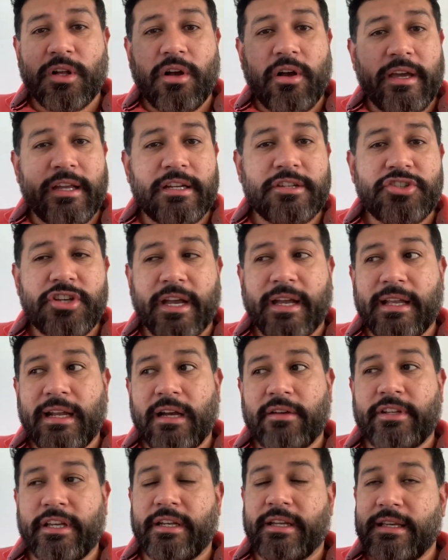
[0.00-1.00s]
Go ahead and check it
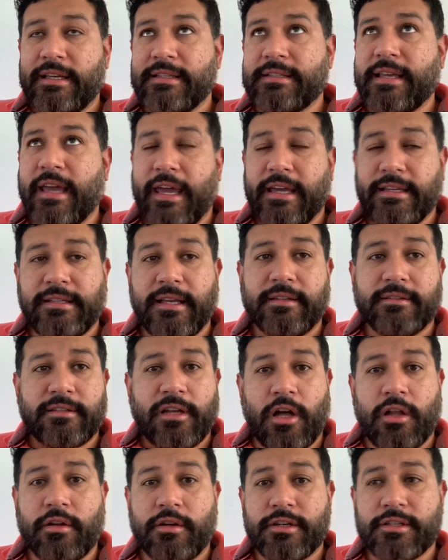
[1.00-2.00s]
out. It is
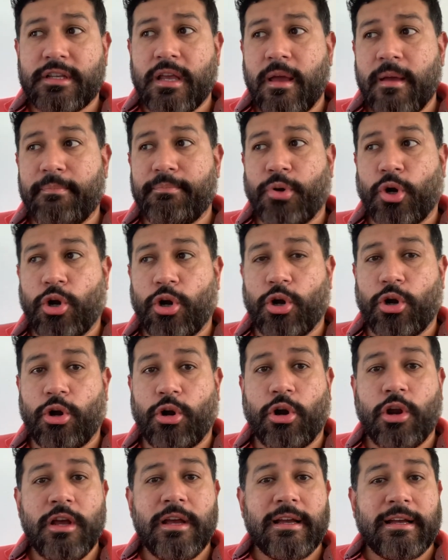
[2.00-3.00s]
$8
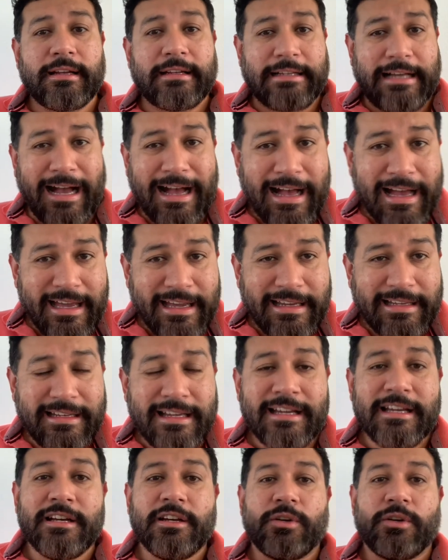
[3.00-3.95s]
per guide.